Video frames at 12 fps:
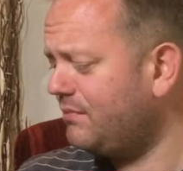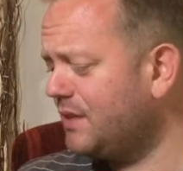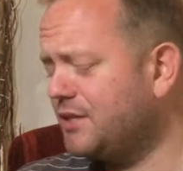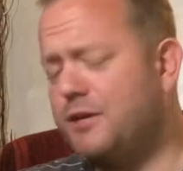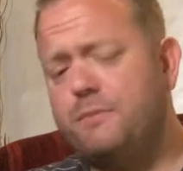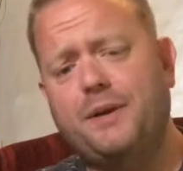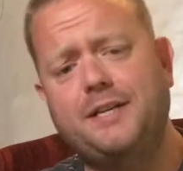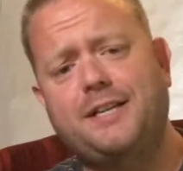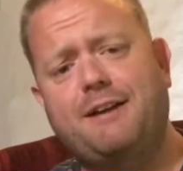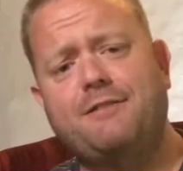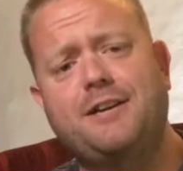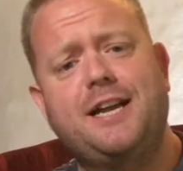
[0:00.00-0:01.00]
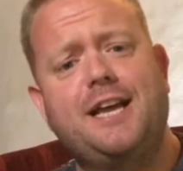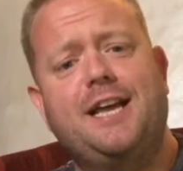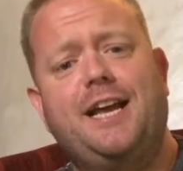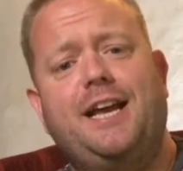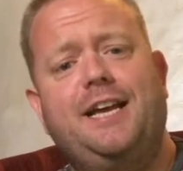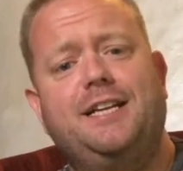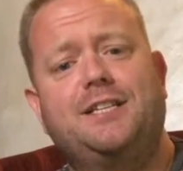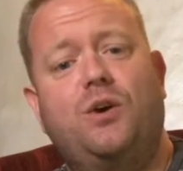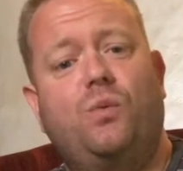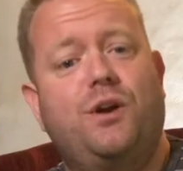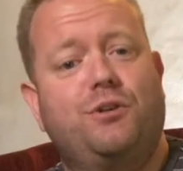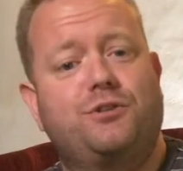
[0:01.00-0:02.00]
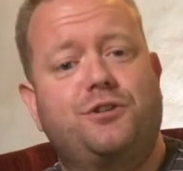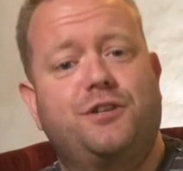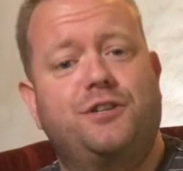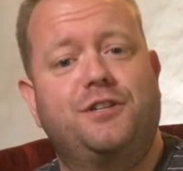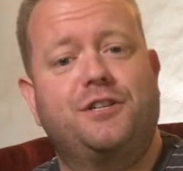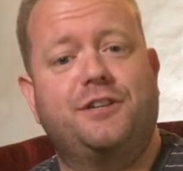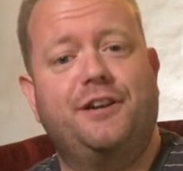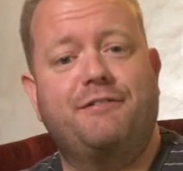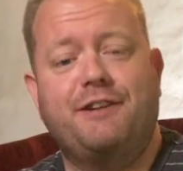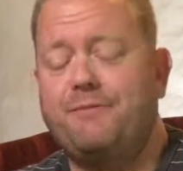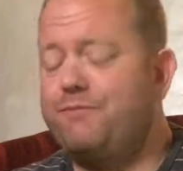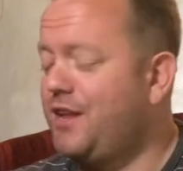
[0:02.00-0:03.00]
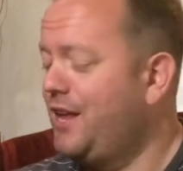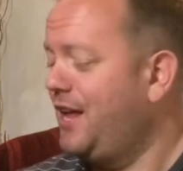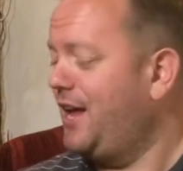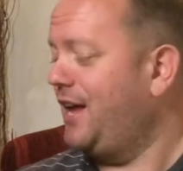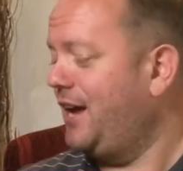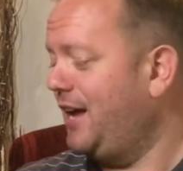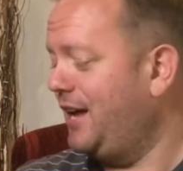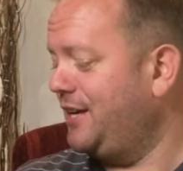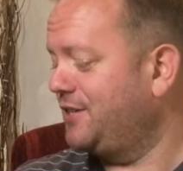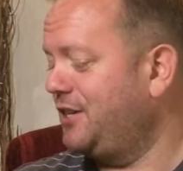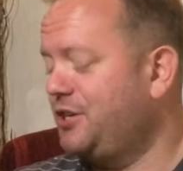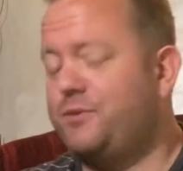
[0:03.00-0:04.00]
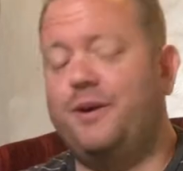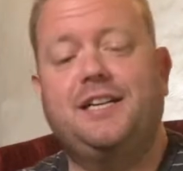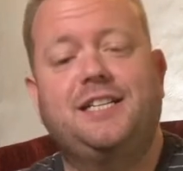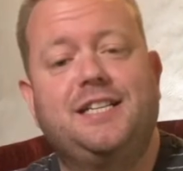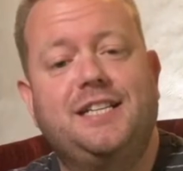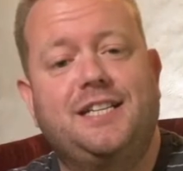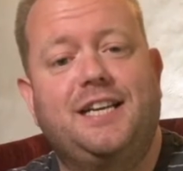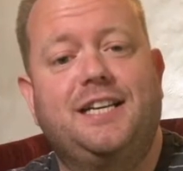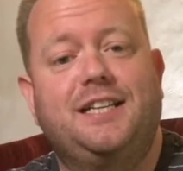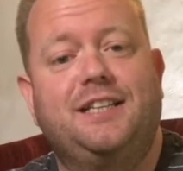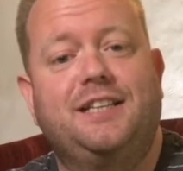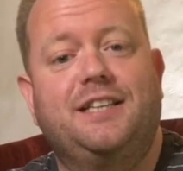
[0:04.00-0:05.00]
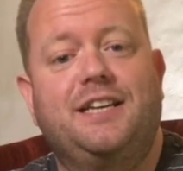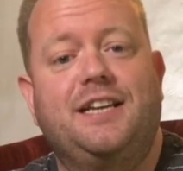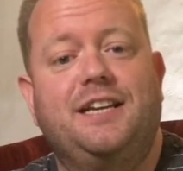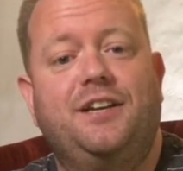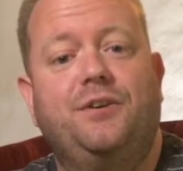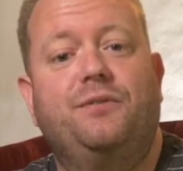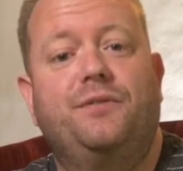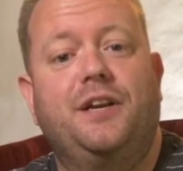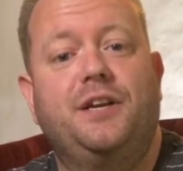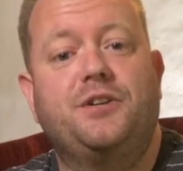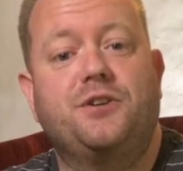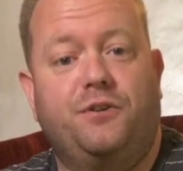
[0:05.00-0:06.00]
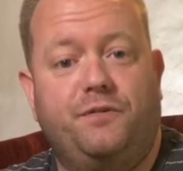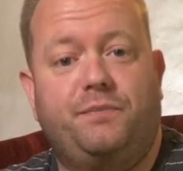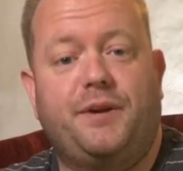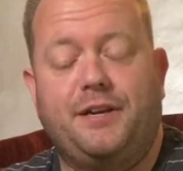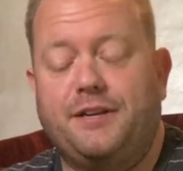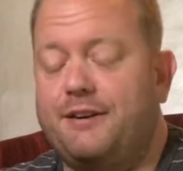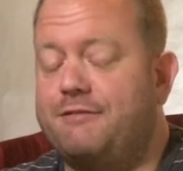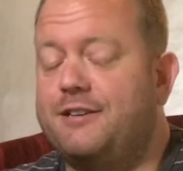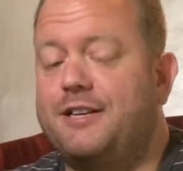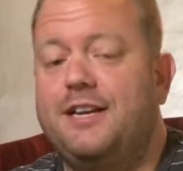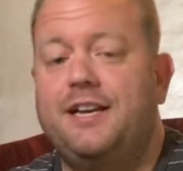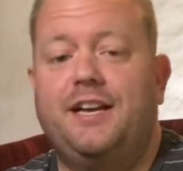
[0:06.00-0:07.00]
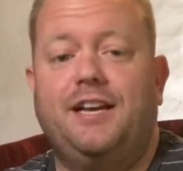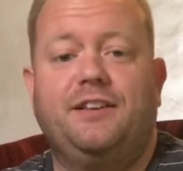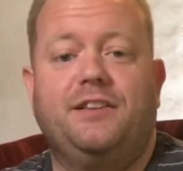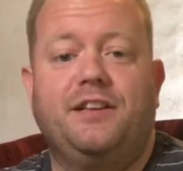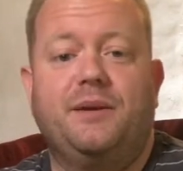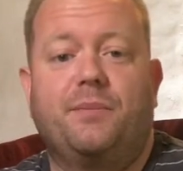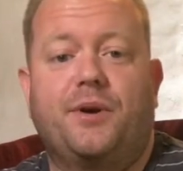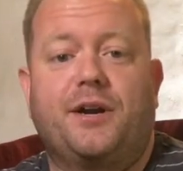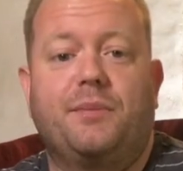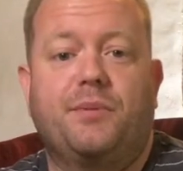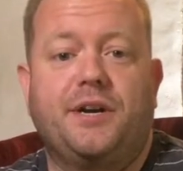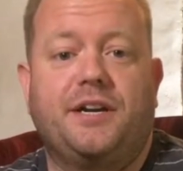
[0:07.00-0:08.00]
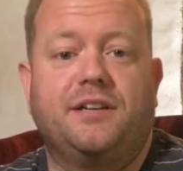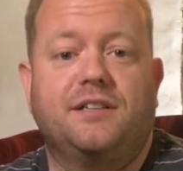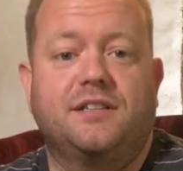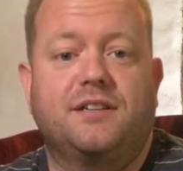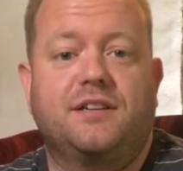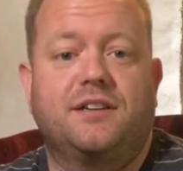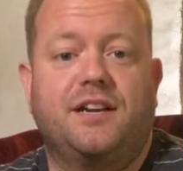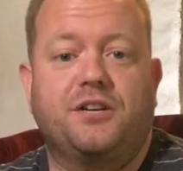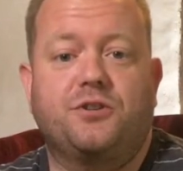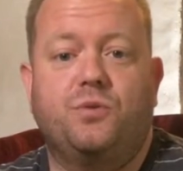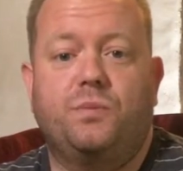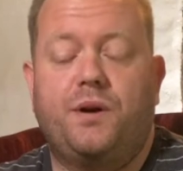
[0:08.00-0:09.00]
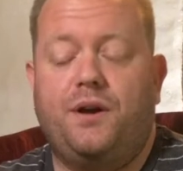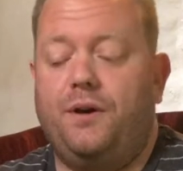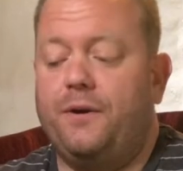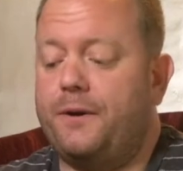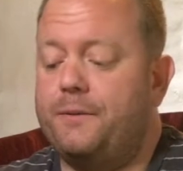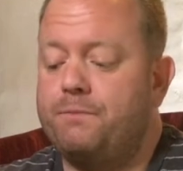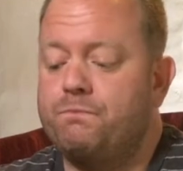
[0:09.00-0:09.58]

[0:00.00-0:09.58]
So Penderyn is a Welsh distillery situated in the little village of Penderyn in the Brecon Beacons National Park.